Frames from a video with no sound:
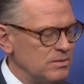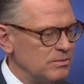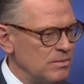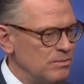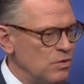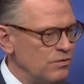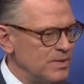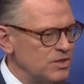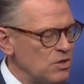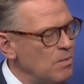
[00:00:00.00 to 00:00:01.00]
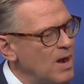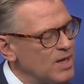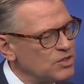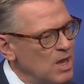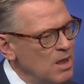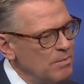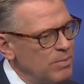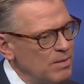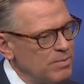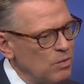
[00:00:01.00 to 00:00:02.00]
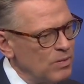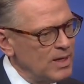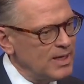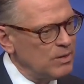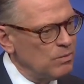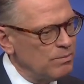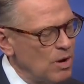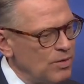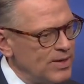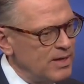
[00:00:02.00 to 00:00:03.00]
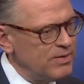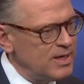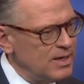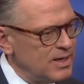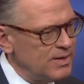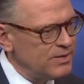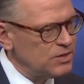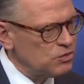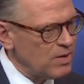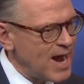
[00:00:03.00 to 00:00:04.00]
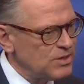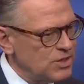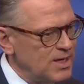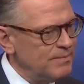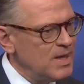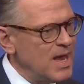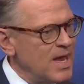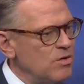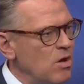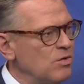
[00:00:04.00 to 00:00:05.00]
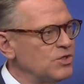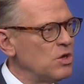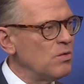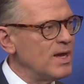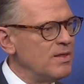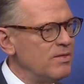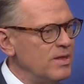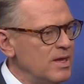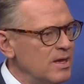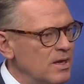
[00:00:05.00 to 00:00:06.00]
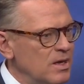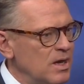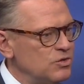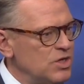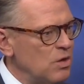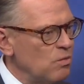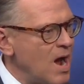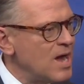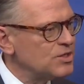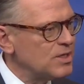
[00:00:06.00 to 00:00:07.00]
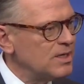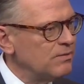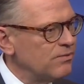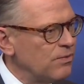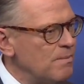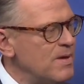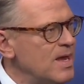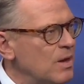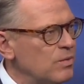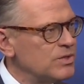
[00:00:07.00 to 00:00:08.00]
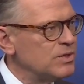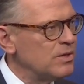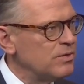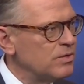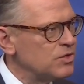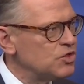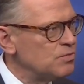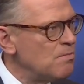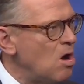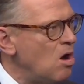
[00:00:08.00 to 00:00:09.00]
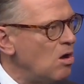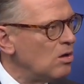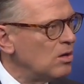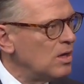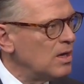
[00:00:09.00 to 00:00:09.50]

moved me so much, but really both in the tragedy and also in the generosity. For me, it was the small